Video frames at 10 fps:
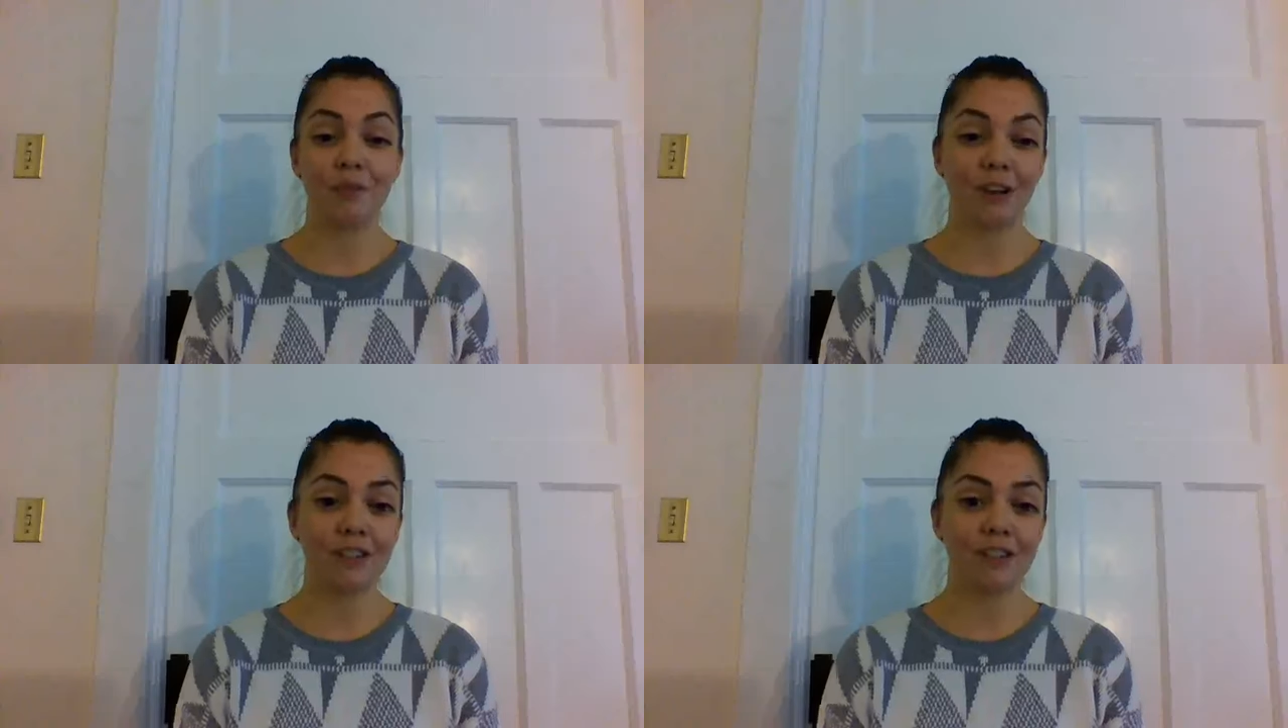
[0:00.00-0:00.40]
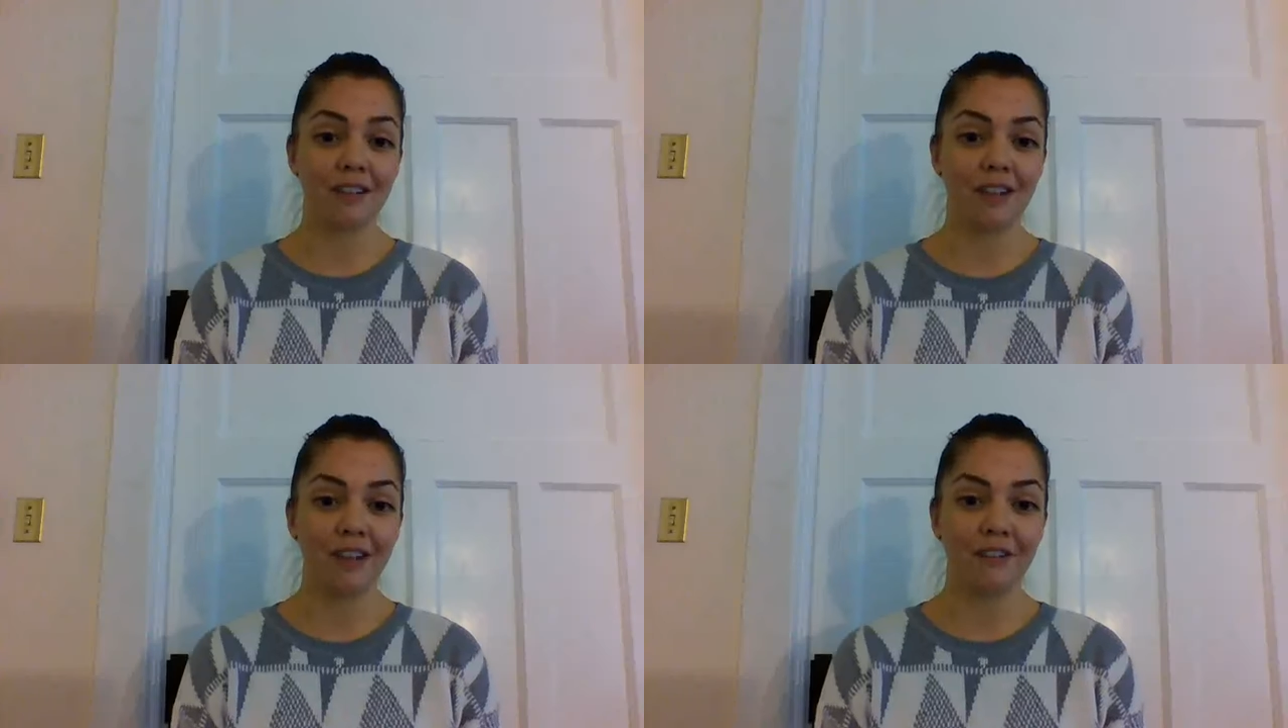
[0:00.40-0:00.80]
hope you
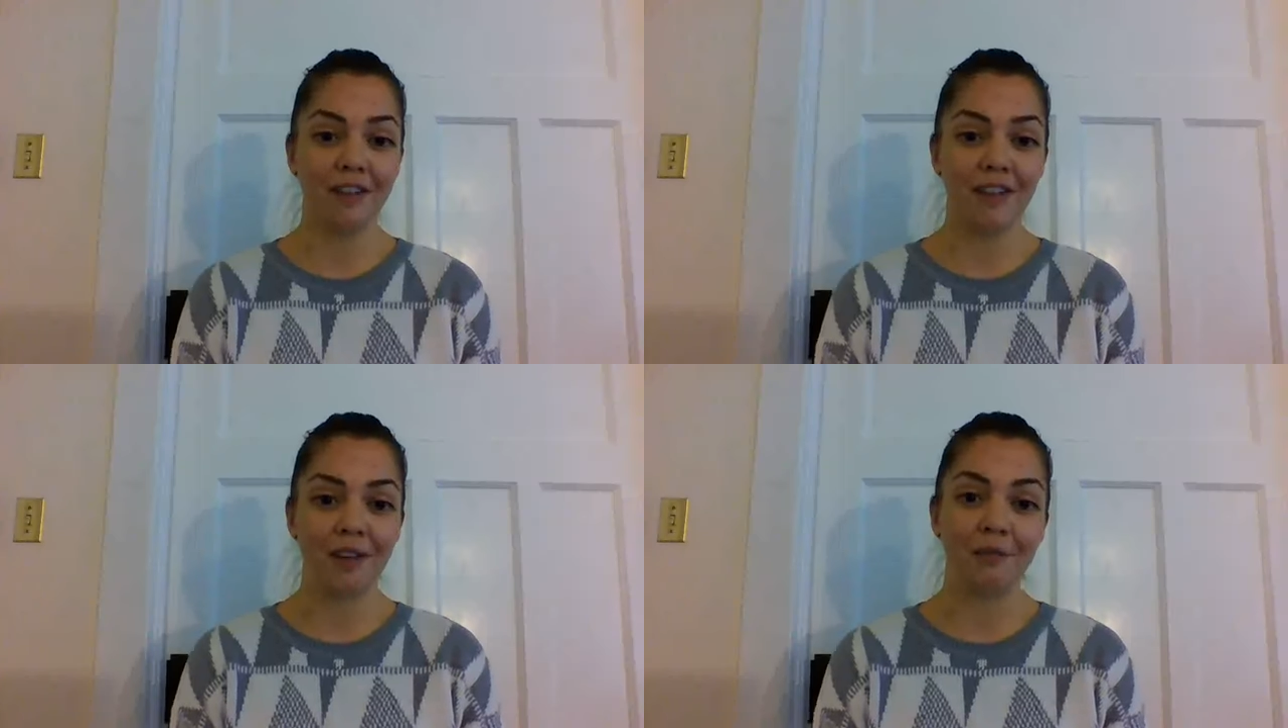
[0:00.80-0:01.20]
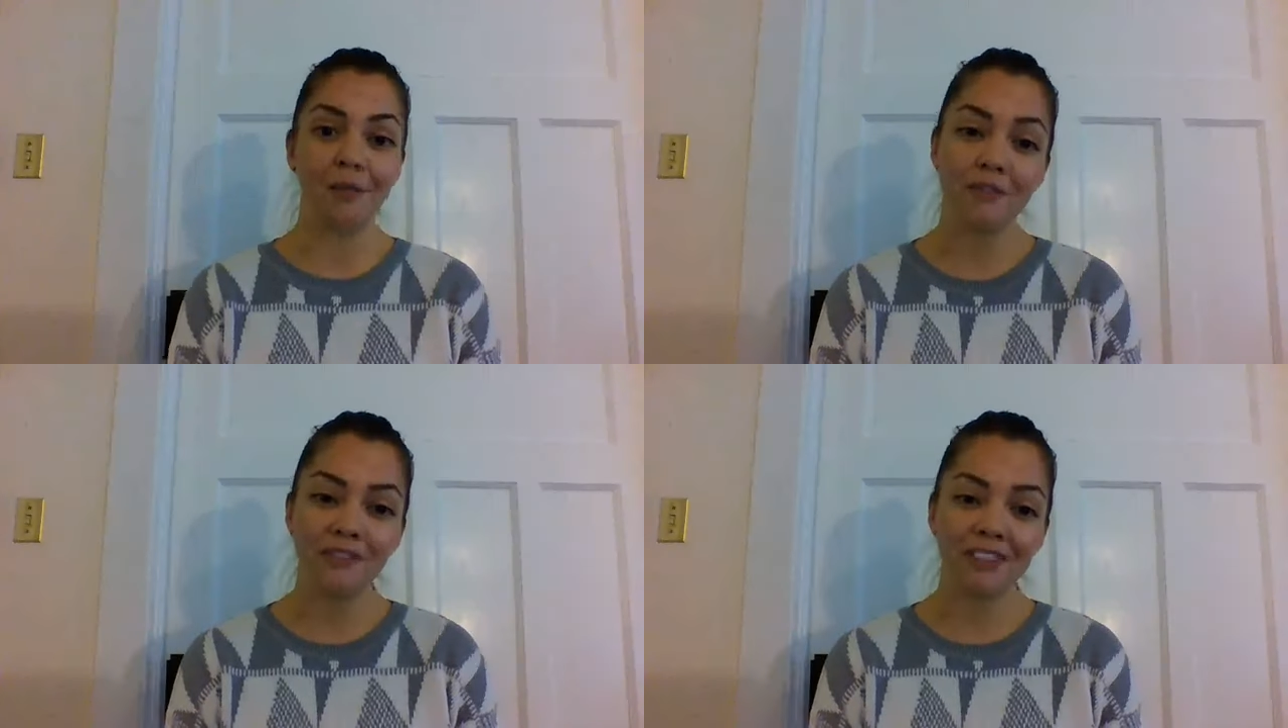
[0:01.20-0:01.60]
guys all have a
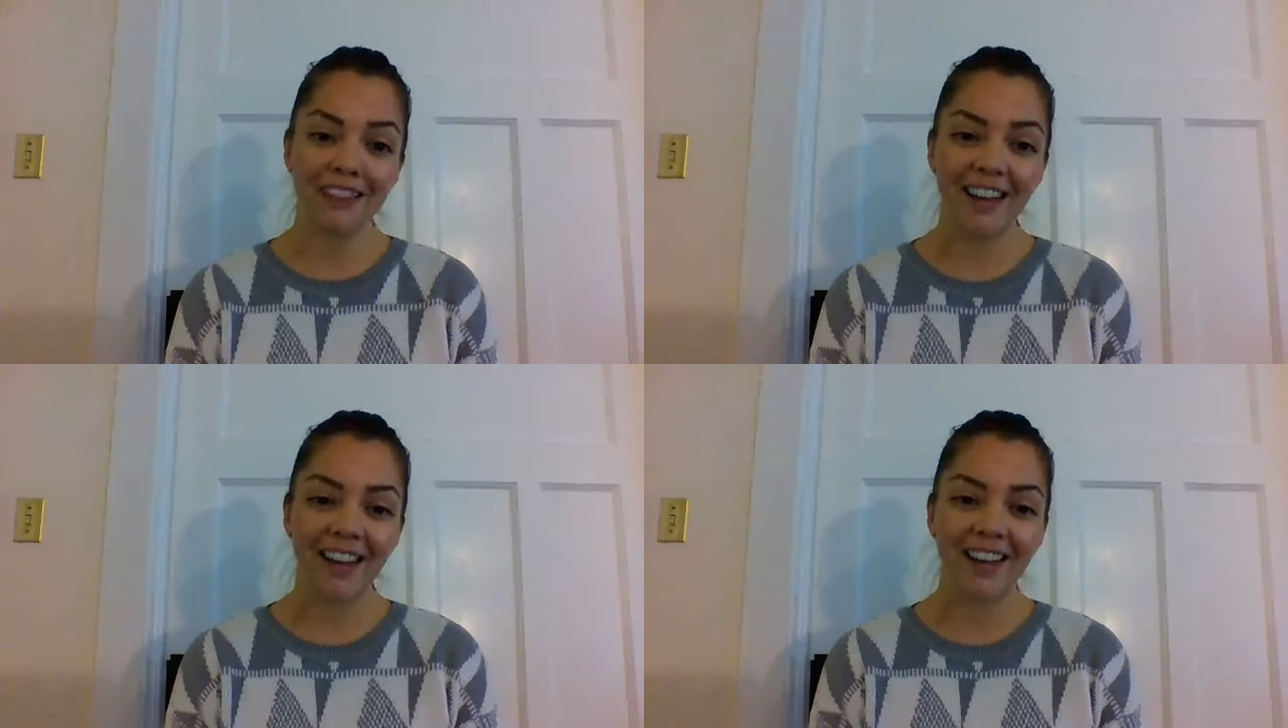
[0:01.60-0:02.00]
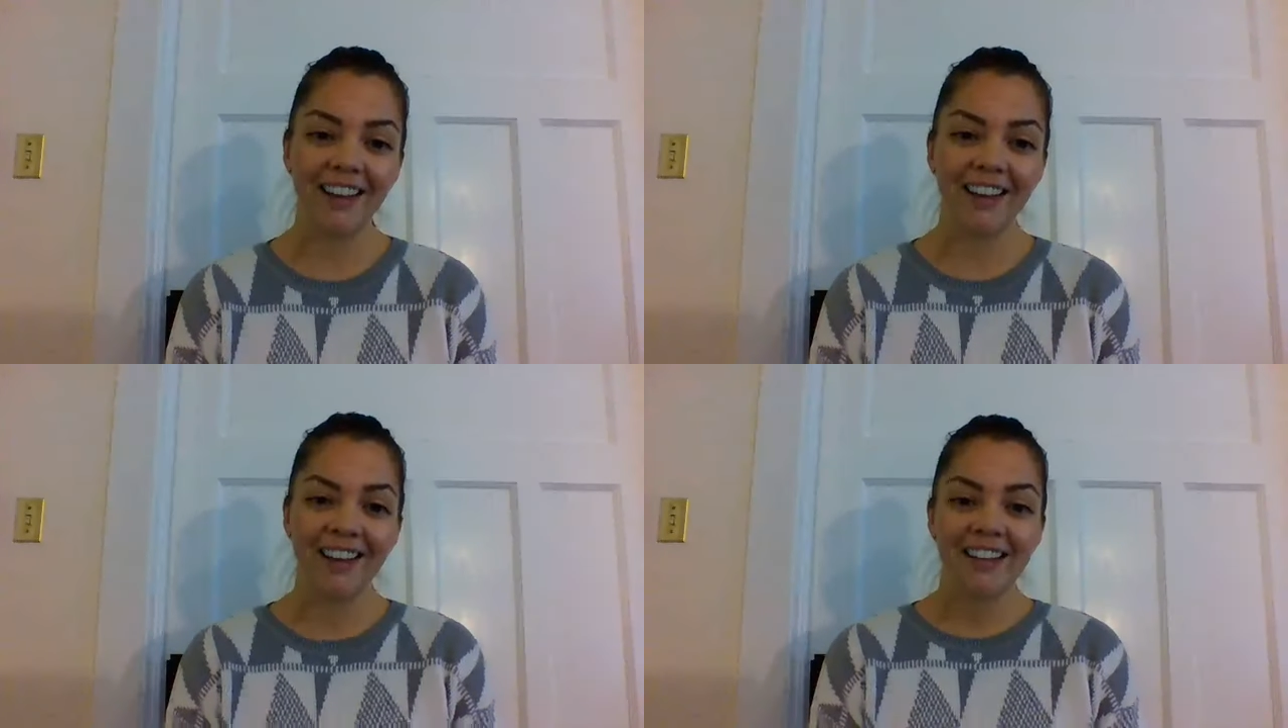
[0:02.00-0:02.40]
beautiful
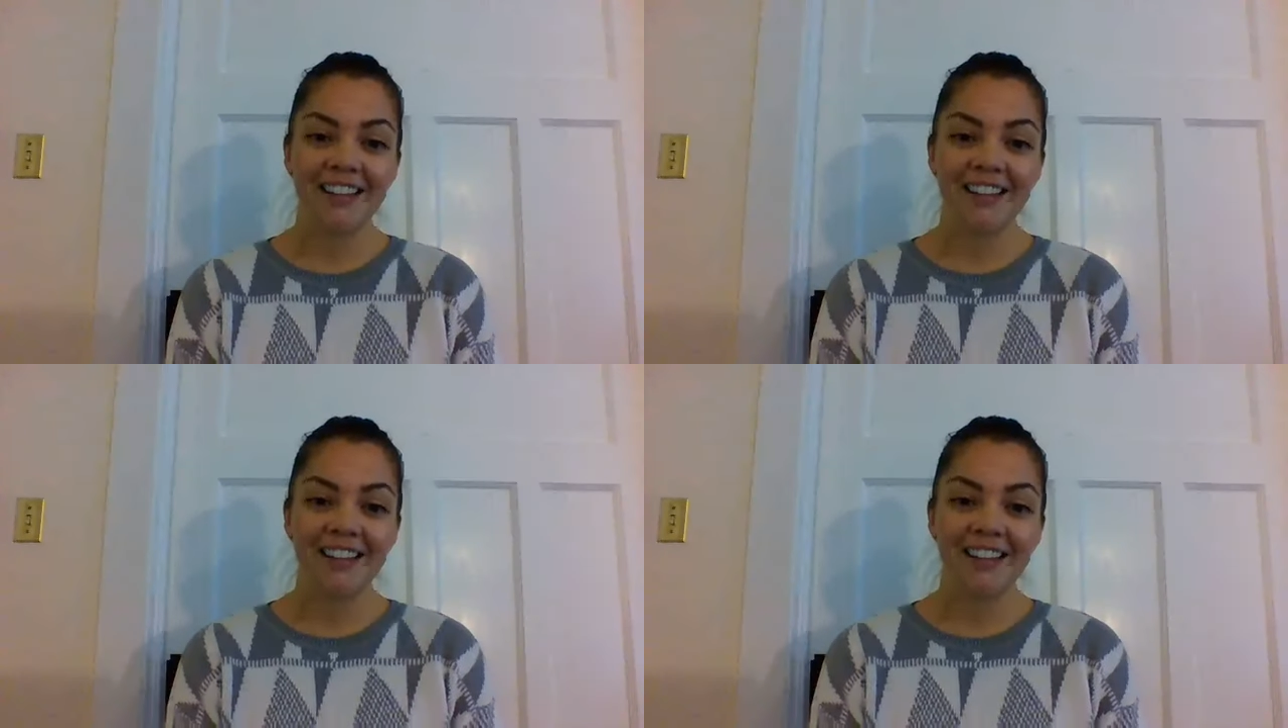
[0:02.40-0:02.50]
day.